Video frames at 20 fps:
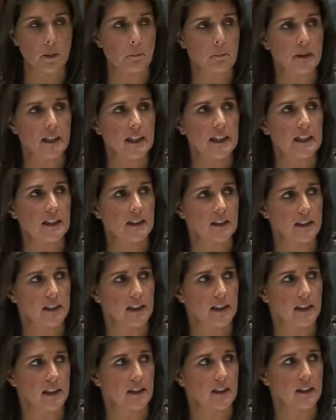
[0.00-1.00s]
immediate
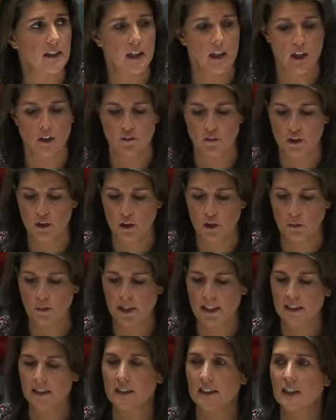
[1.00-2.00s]
need for
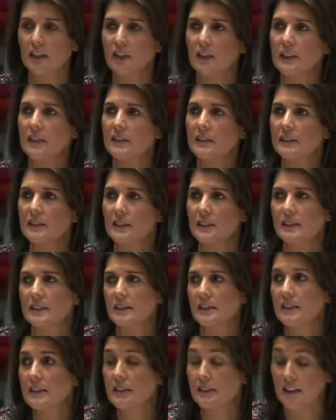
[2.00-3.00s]
humanitarian
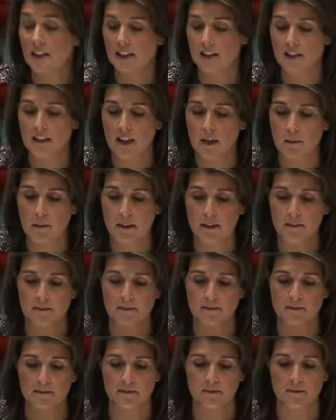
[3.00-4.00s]
assistance in Yemen.